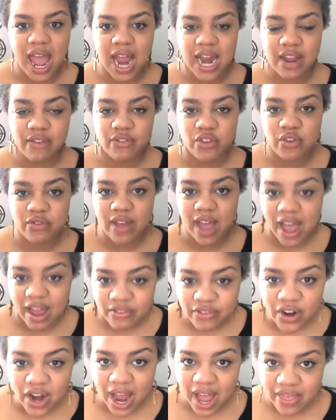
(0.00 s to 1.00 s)
And if you've
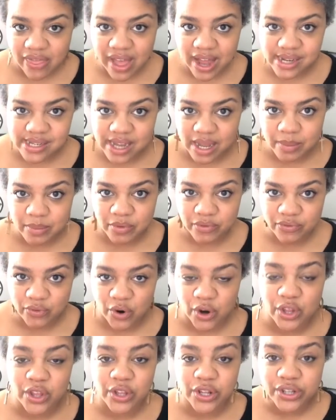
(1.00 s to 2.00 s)
ever had that done
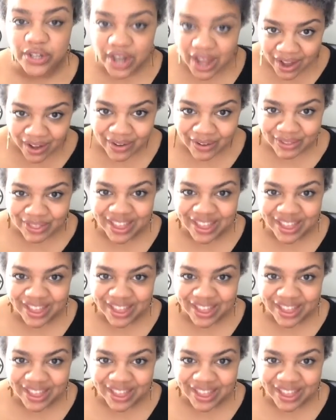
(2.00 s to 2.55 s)
before, you'll know